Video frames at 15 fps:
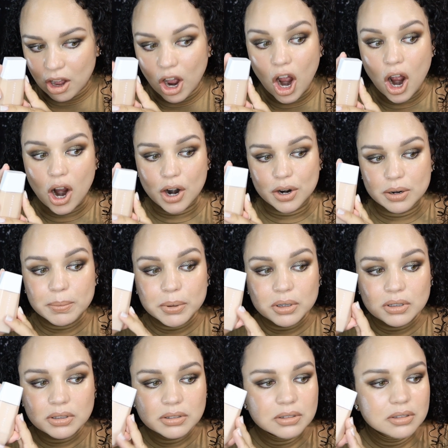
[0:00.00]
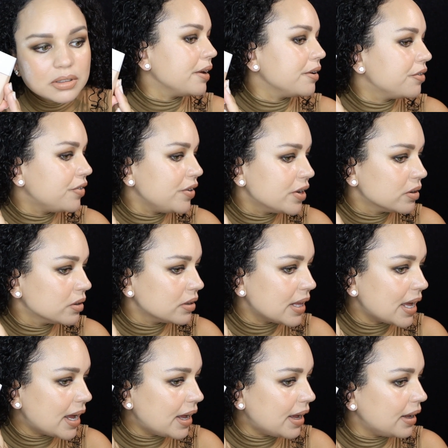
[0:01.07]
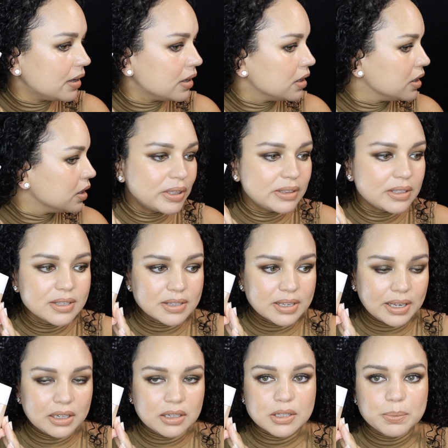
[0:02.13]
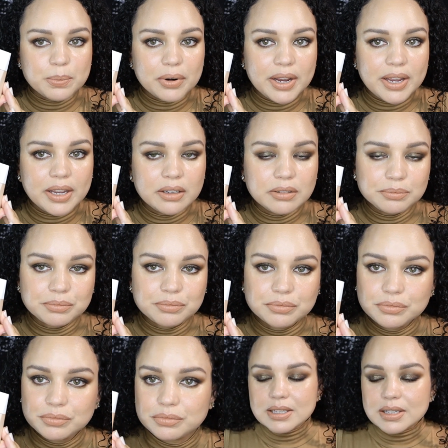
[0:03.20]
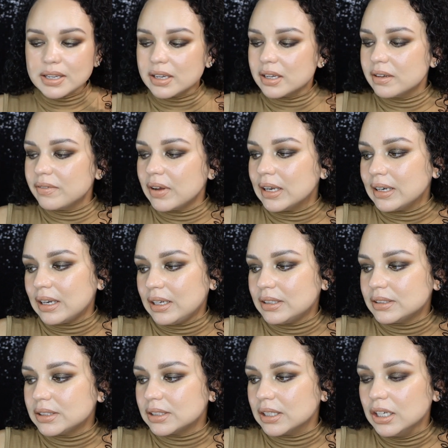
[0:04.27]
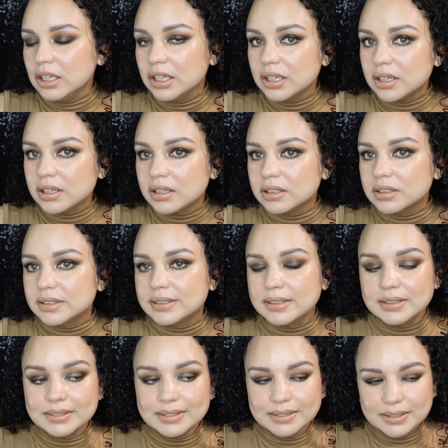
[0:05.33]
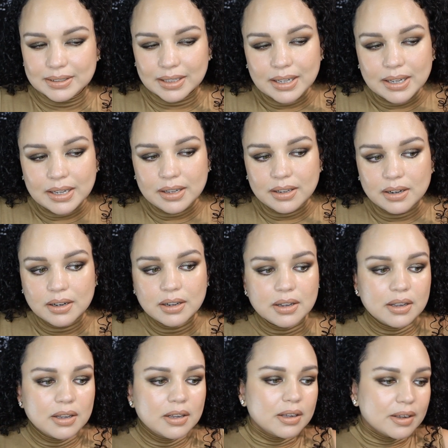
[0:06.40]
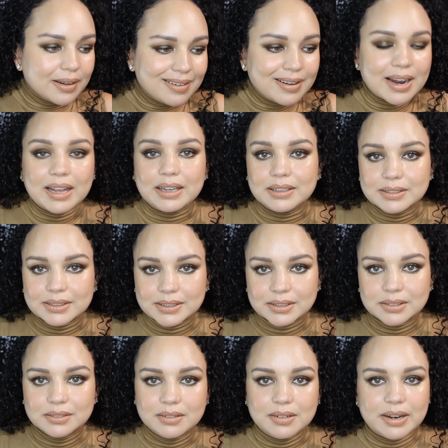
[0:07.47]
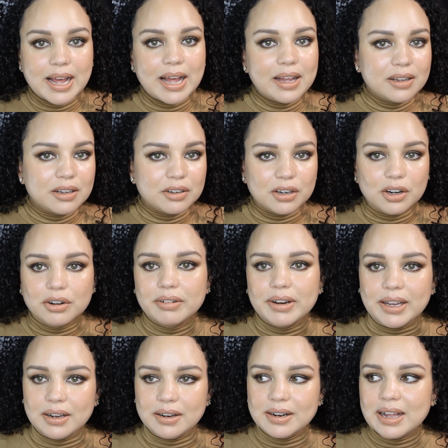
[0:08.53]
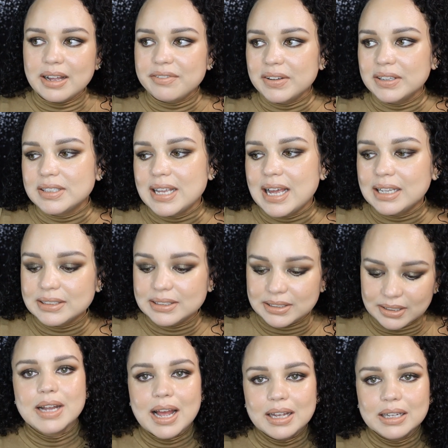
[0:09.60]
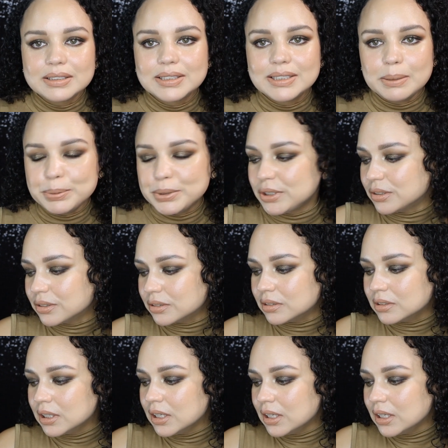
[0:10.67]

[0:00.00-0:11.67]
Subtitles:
horrible. I feel that the setting spray does give a nice look to the skin. Nice, not great, not fantastic, not exceptional.